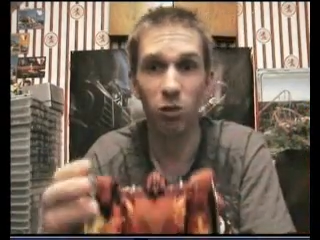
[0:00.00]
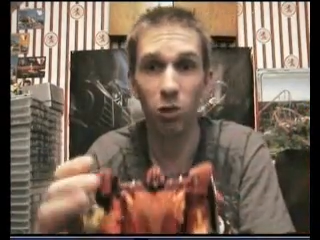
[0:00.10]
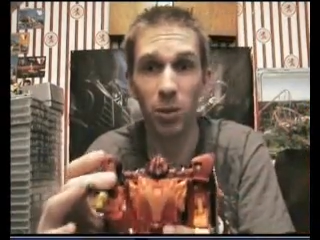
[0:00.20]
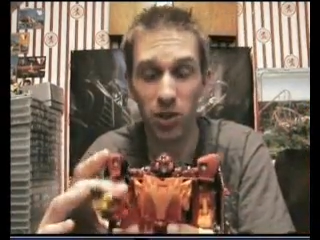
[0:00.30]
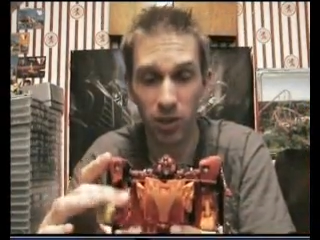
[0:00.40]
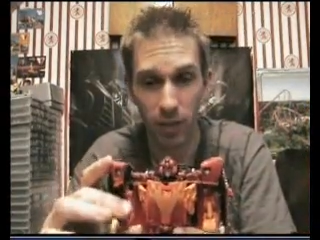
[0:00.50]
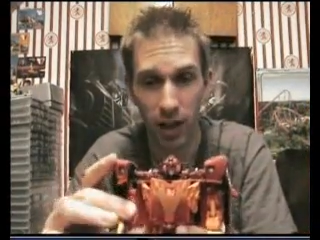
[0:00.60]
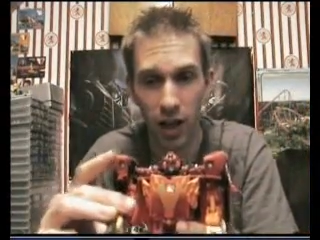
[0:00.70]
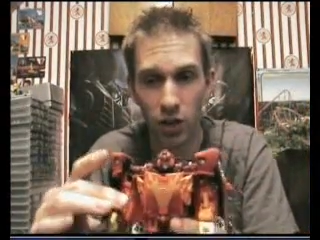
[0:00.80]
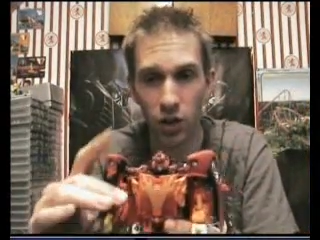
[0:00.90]
Rubbish.
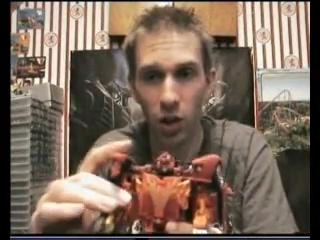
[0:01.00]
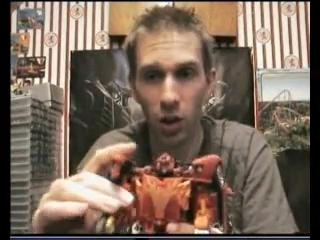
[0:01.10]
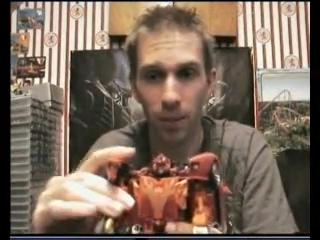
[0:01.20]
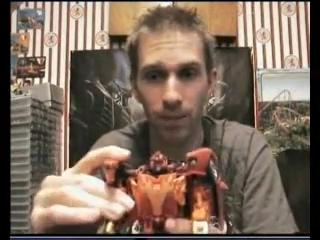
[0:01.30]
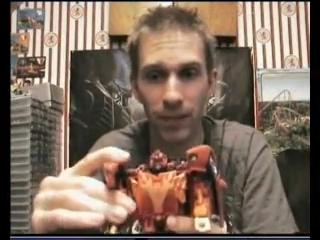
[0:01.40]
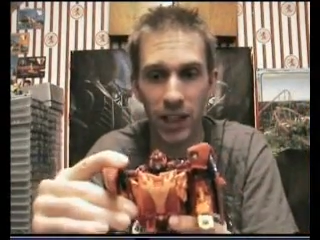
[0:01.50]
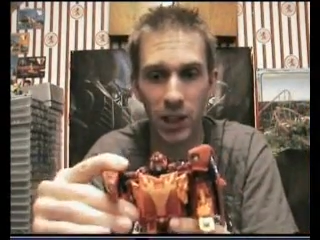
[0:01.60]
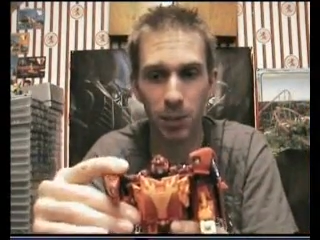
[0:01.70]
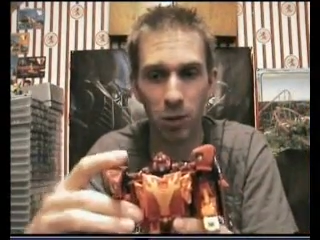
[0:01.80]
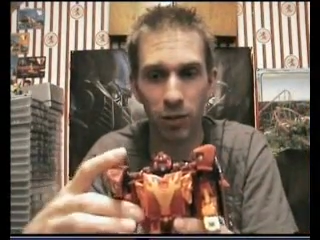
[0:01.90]
So
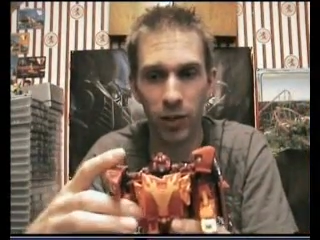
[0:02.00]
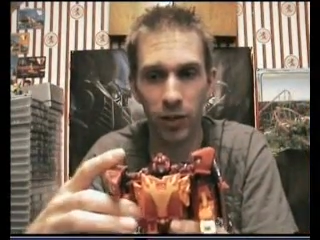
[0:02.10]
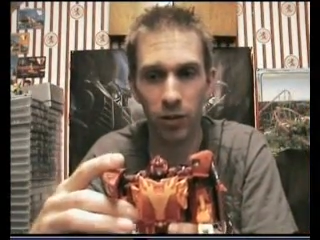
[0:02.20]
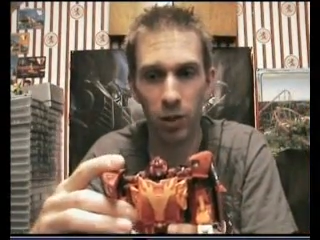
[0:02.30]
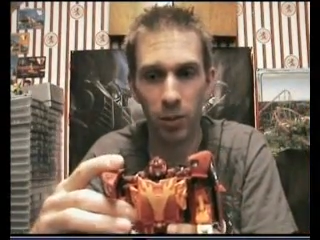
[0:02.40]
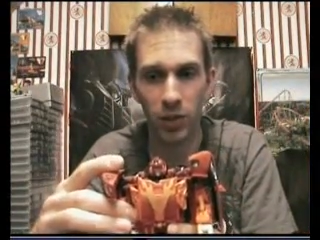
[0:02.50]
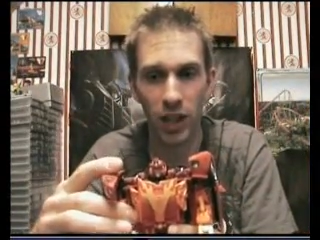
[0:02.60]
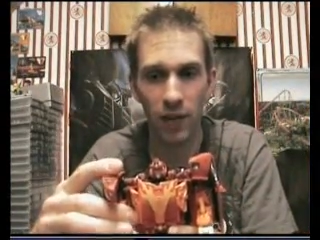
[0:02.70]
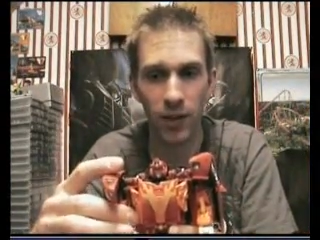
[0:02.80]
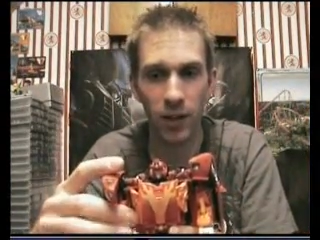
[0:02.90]
that's my review for Rodimus.
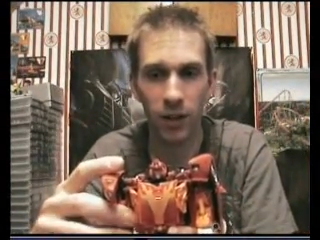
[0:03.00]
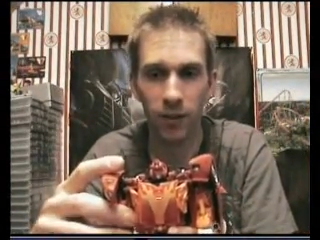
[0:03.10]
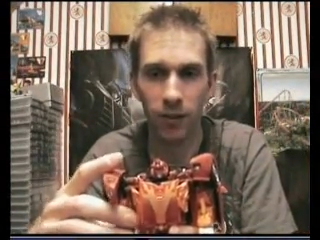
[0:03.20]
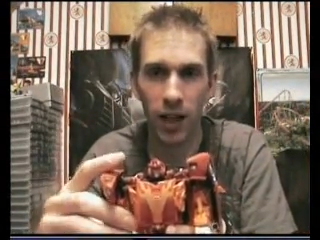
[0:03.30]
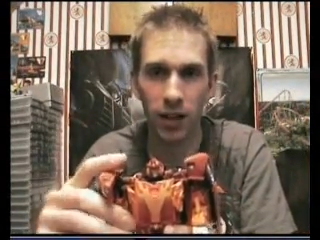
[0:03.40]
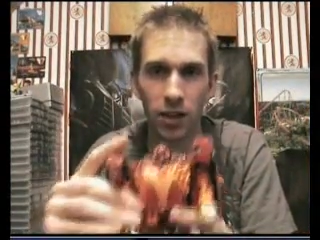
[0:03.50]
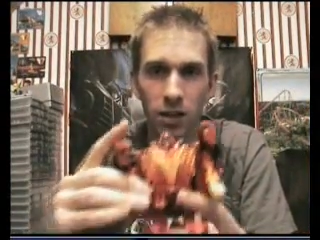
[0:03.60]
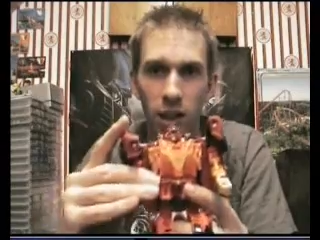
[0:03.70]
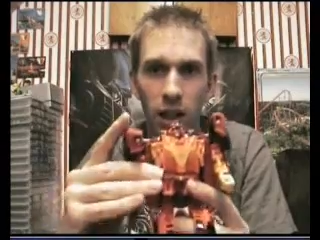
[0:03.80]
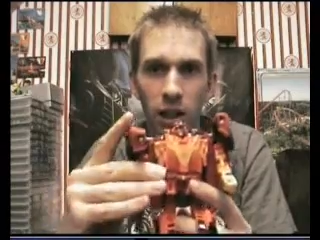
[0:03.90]
If you can find
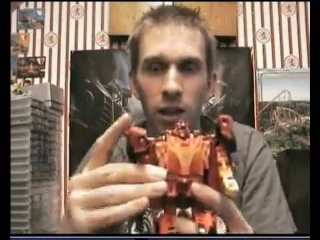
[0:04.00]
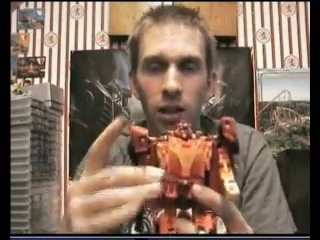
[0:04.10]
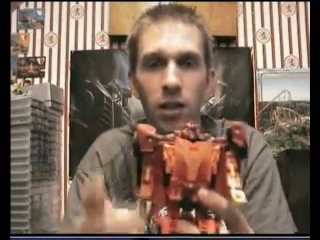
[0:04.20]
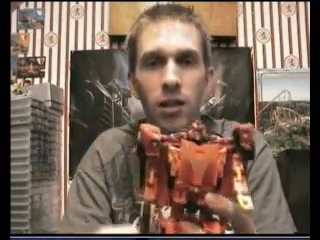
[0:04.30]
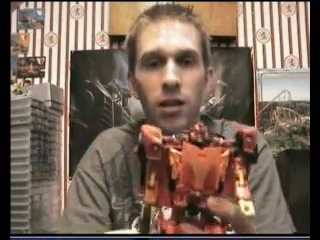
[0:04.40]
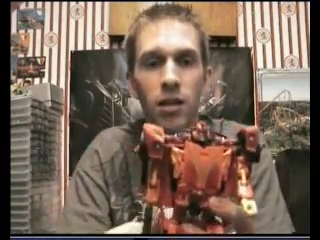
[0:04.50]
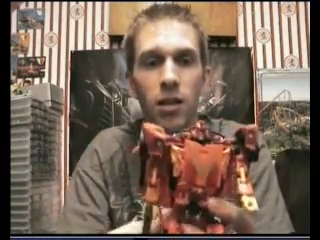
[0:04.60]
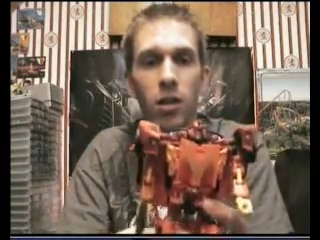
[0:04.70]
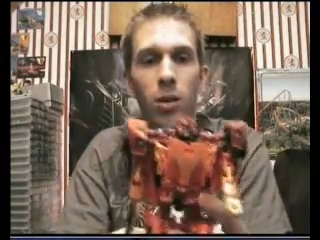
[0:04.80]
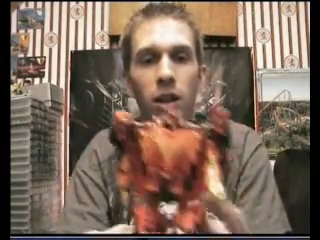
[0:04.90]
this guy
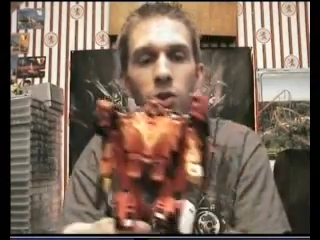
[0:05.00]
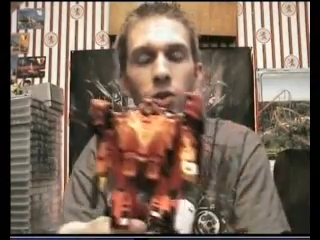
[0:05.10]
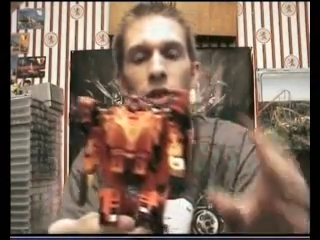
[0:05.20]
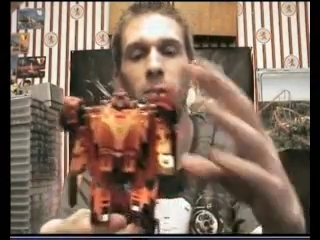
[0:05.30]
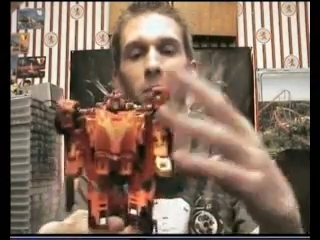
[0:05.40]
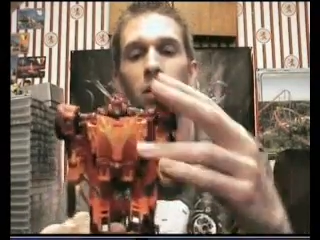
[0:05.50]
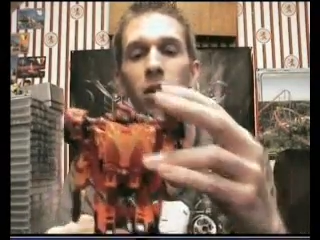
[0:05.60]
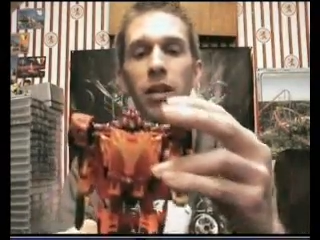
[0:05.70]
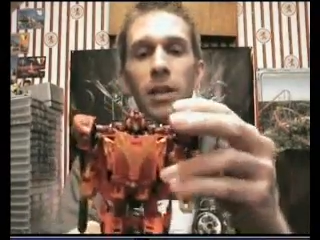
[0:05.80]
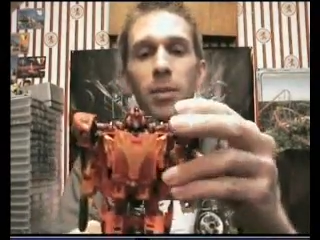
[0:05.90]
quite cheap
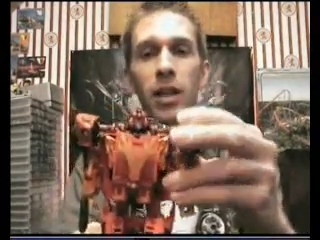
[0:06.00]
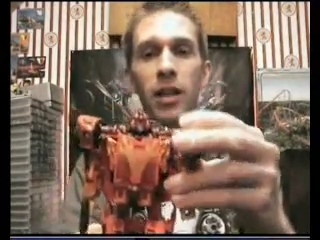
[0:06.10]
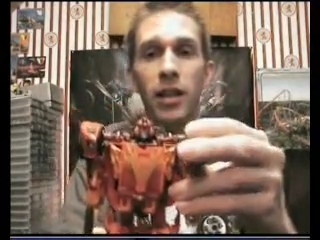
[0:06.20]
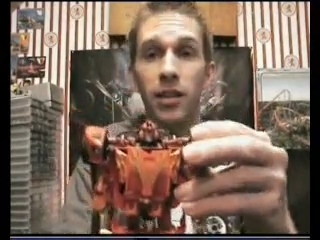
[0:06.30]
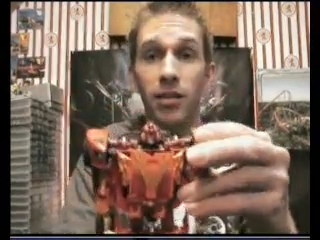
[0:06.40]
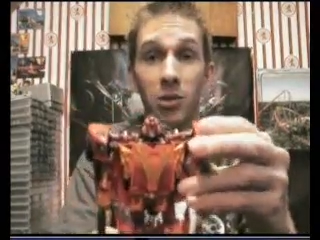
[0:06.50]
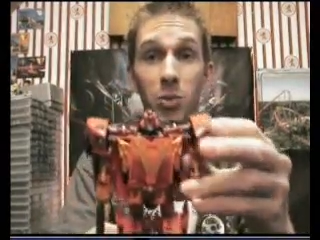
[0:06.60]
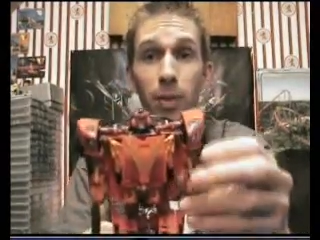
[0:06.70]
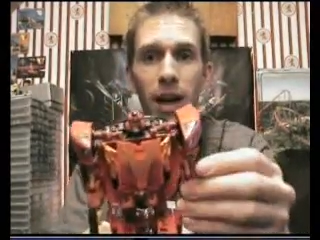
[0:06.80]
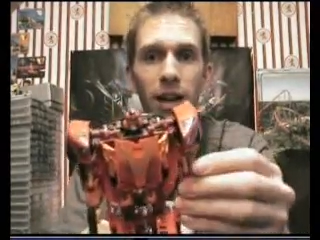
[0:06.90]
on eBay,
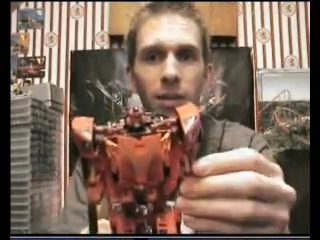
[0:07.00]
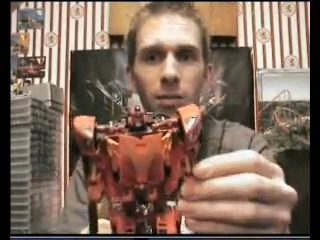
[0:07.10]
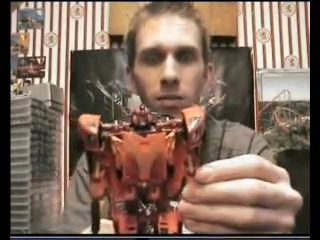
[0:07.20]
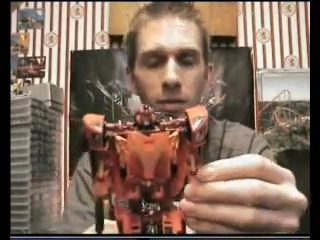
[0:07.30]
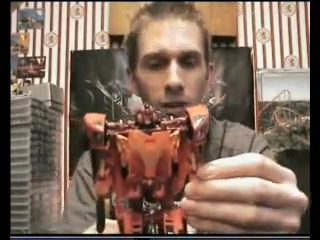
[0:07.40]
then buy him.